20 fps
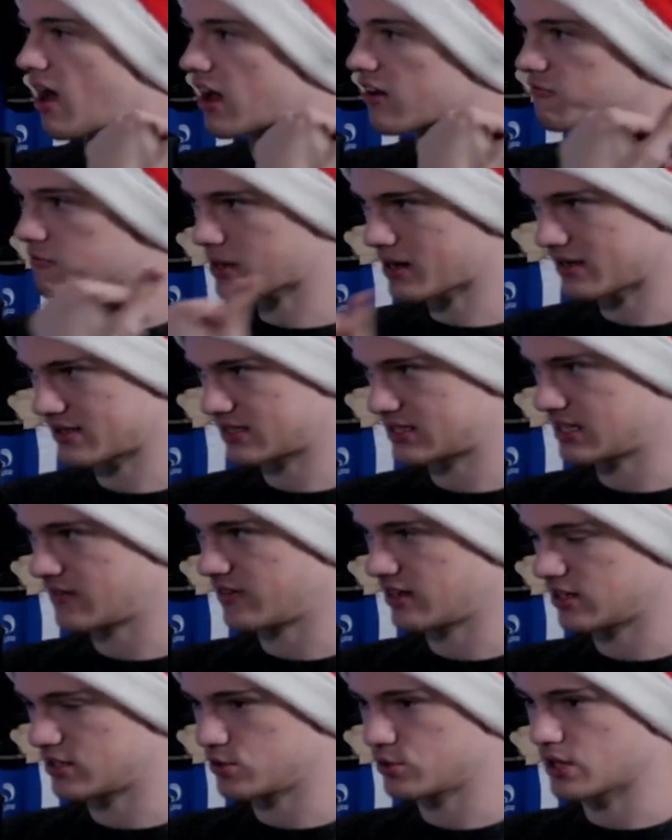of
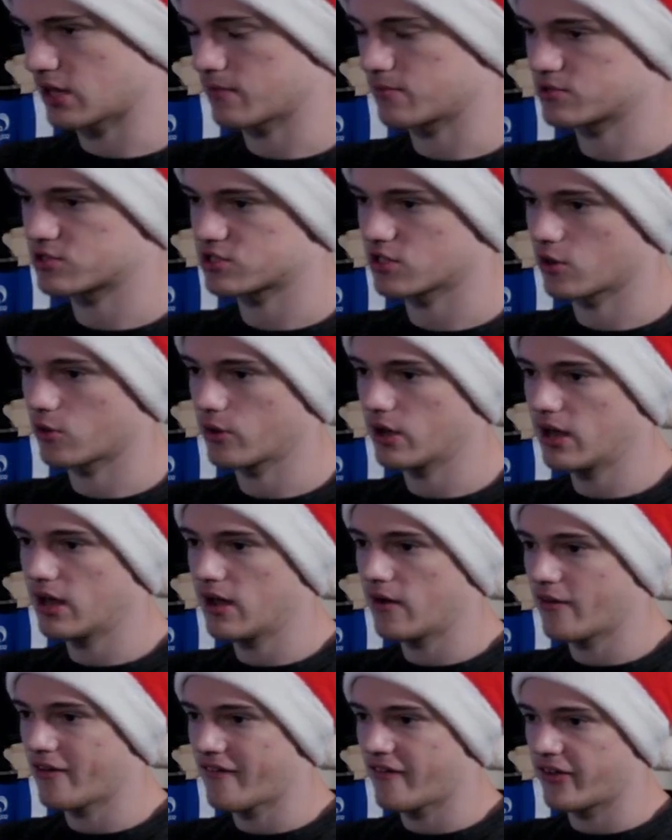positivity to them. So
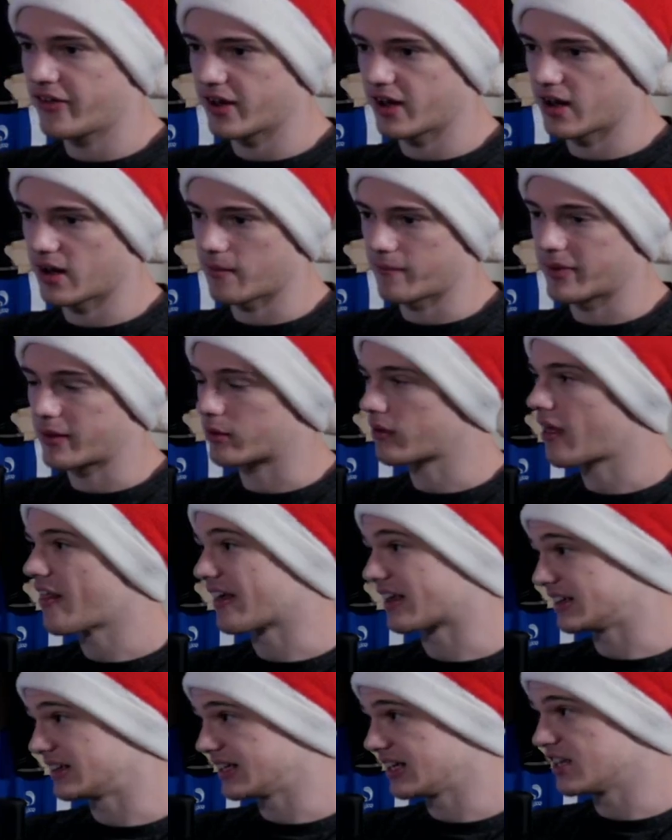they're a lot like
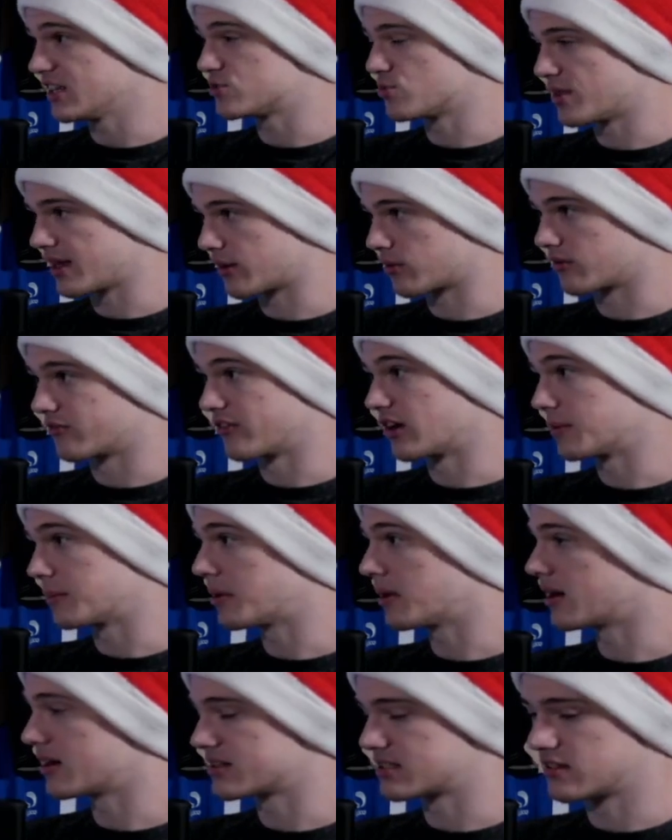Leeds, where they were a very
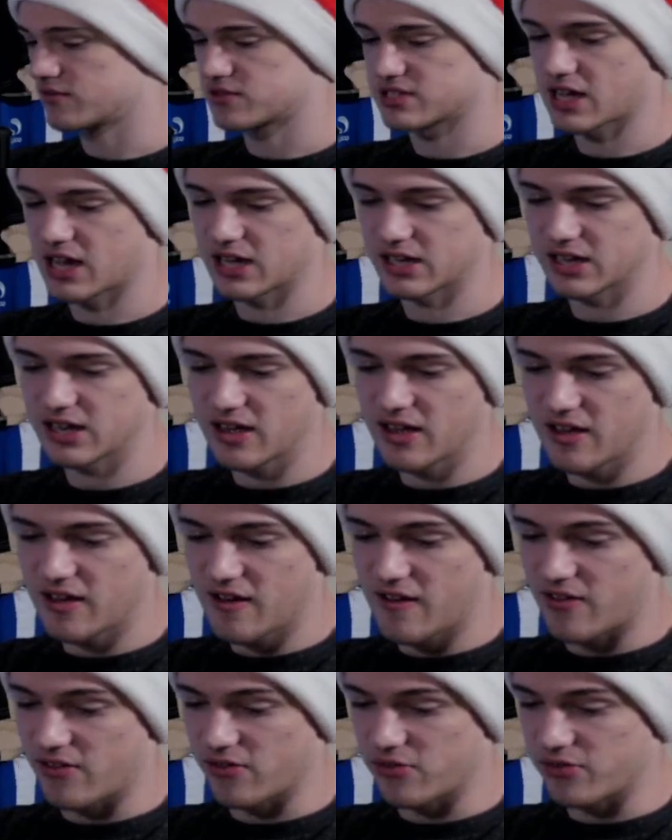positive side.
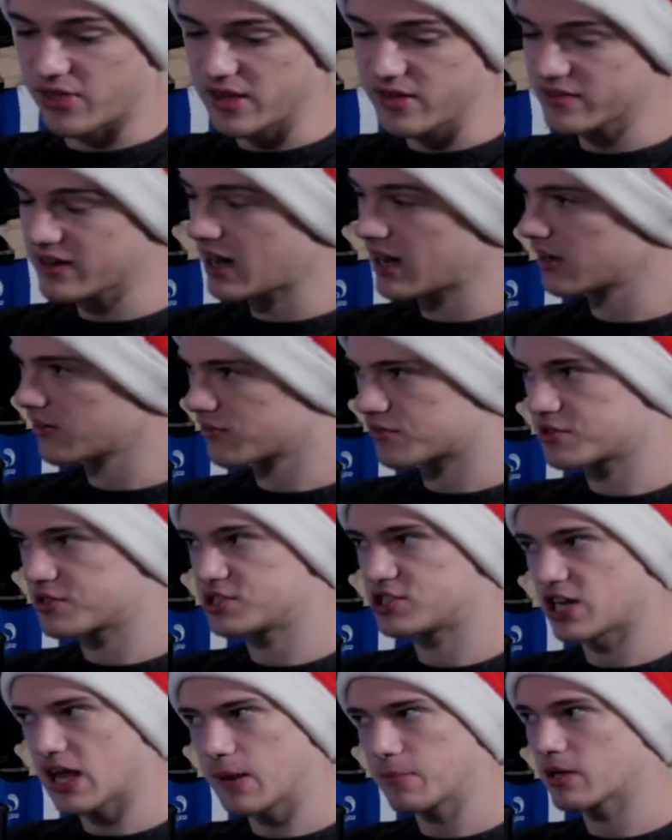They've kind of
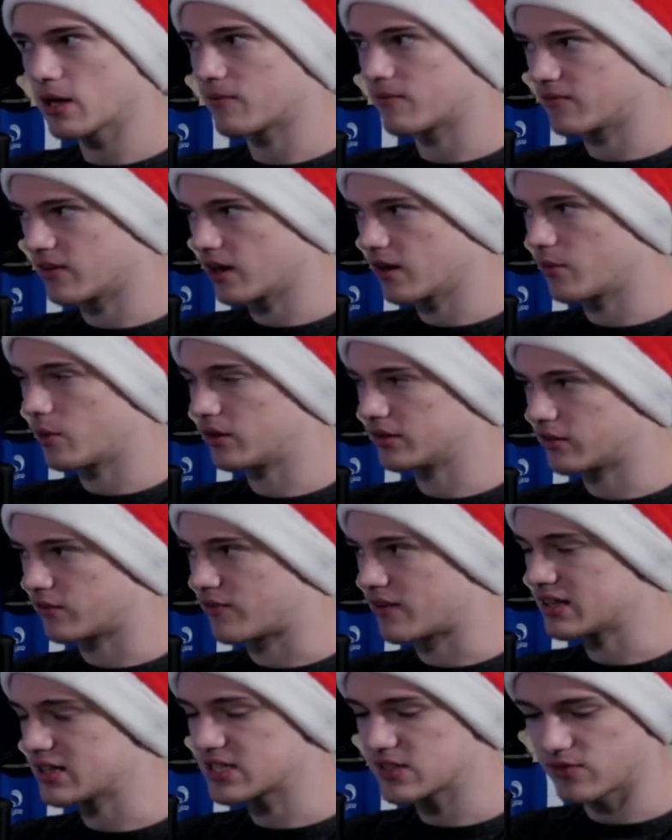shaped up very well
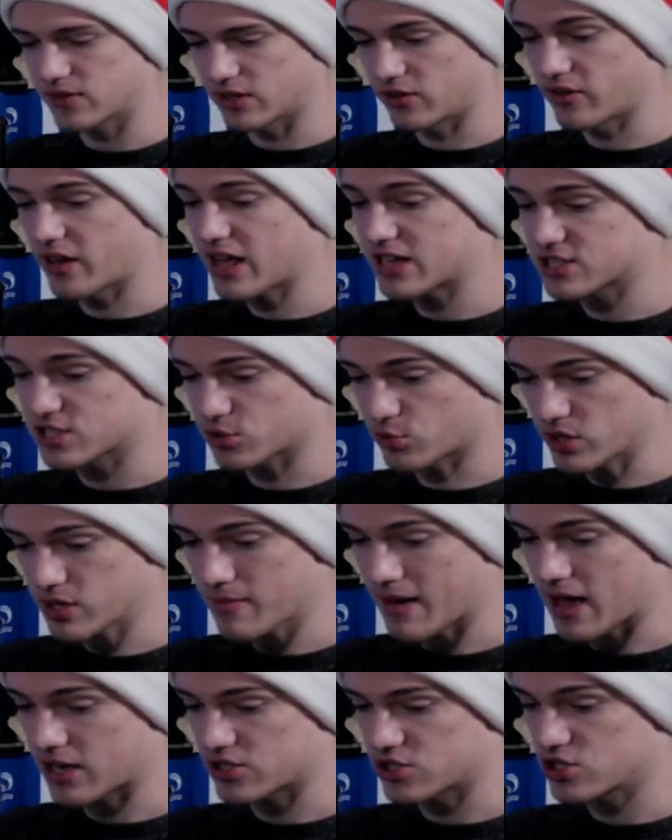defensively. The last 3
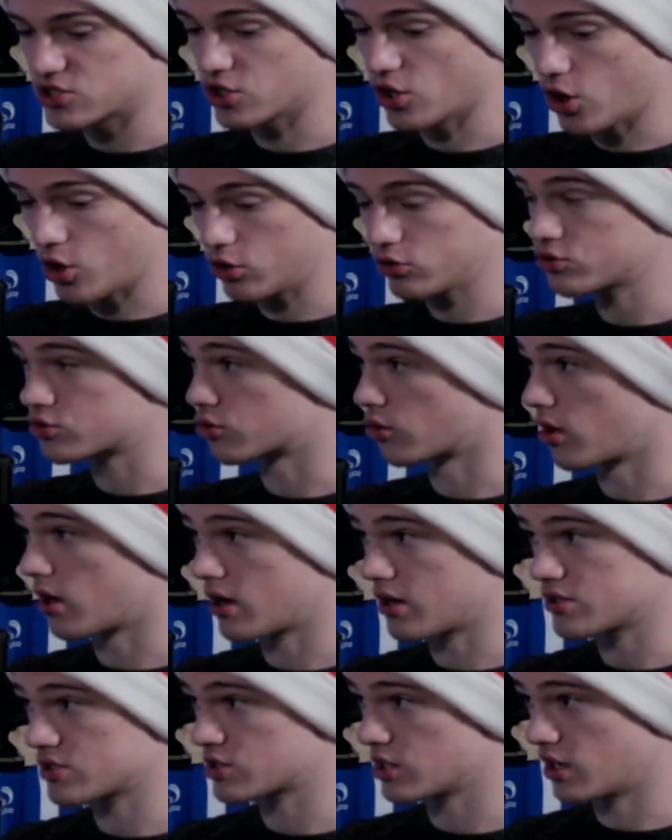matches, all
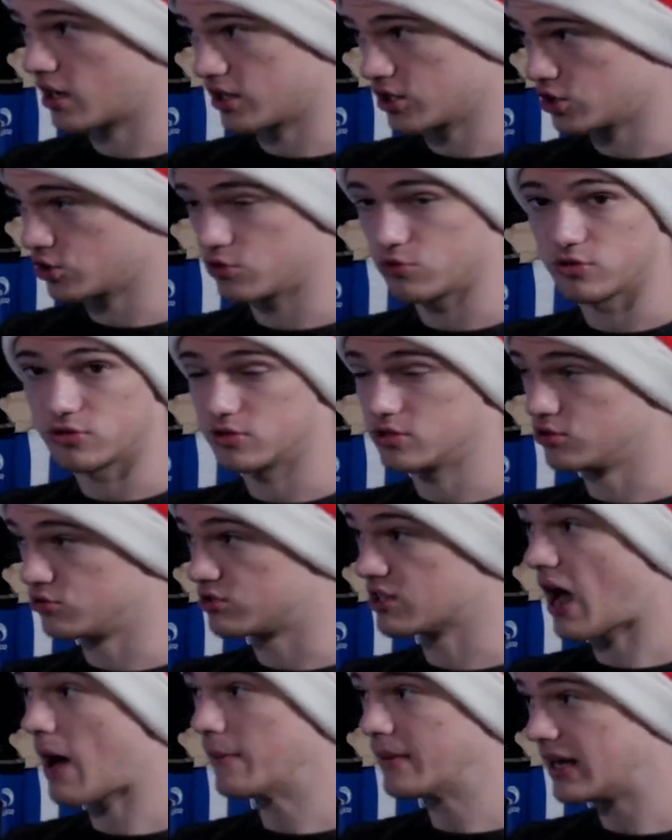draws. You
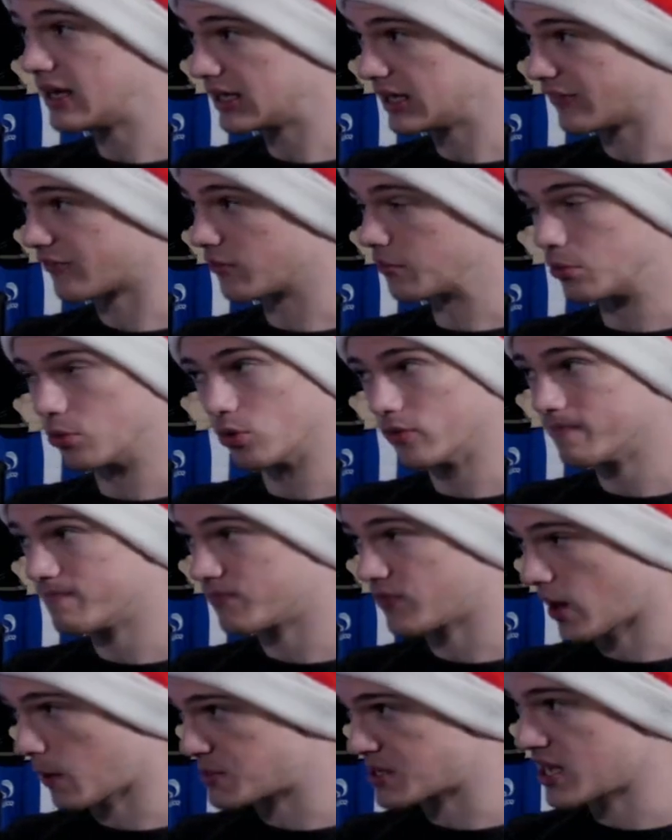dominated Liverpool,
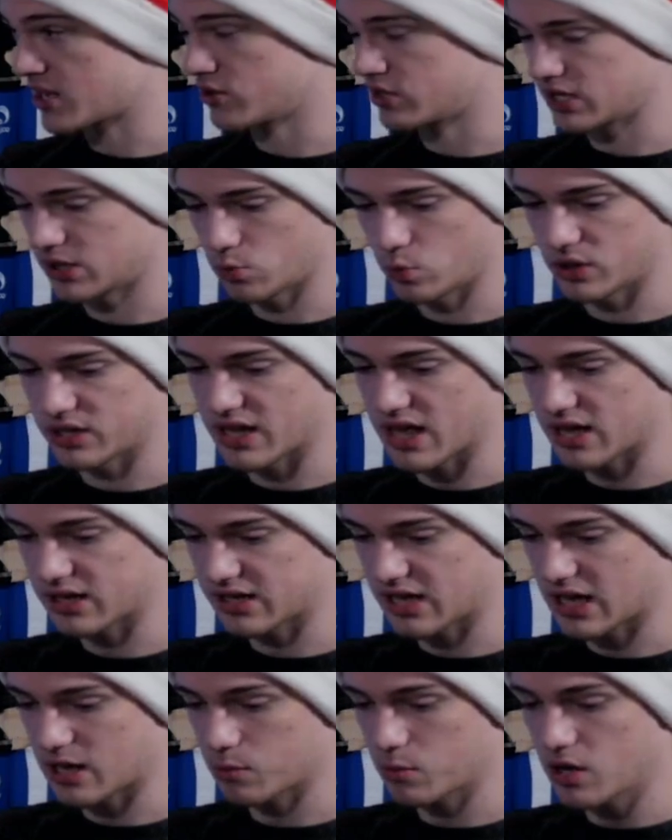upset you didn't win that
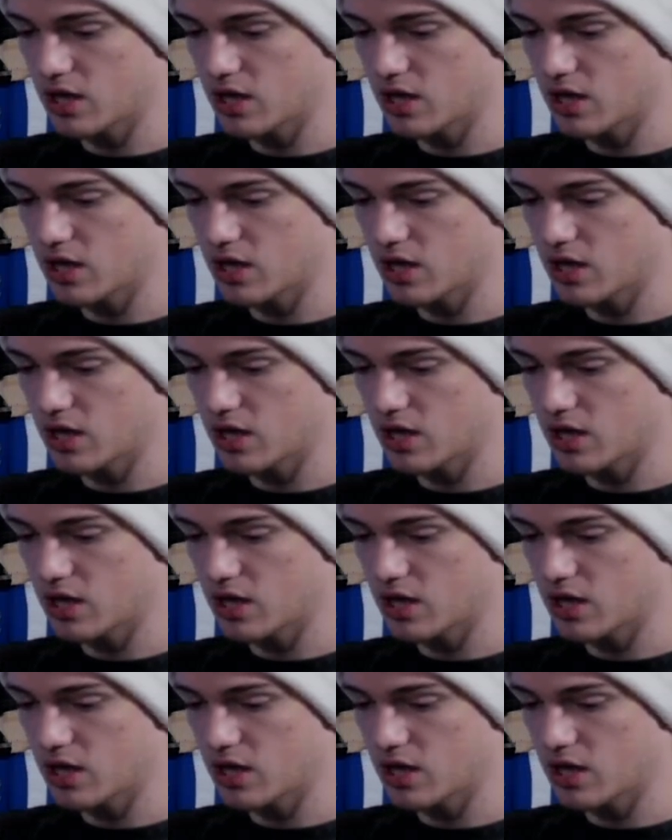game.